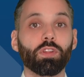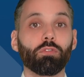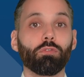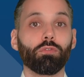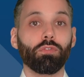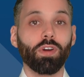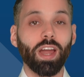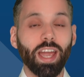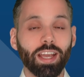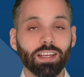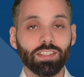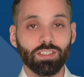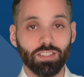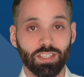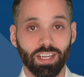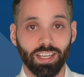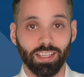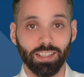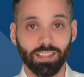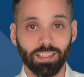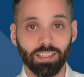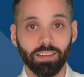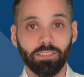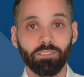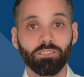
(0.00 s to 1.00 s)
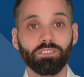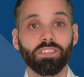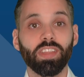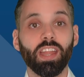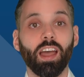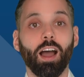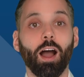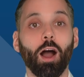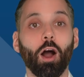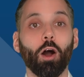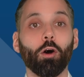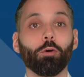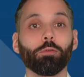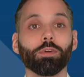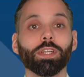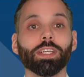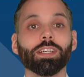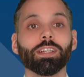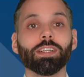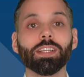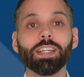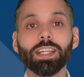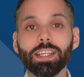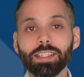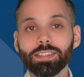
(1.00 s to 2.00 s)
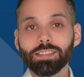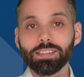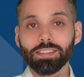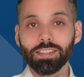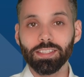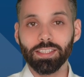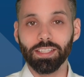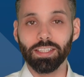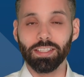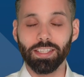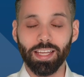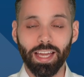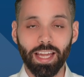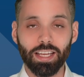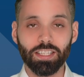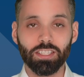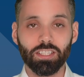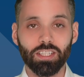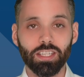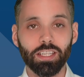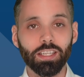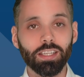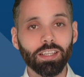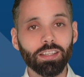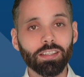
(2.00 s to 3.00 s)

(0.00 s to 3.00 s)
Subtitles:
fact-checking how realistic it actually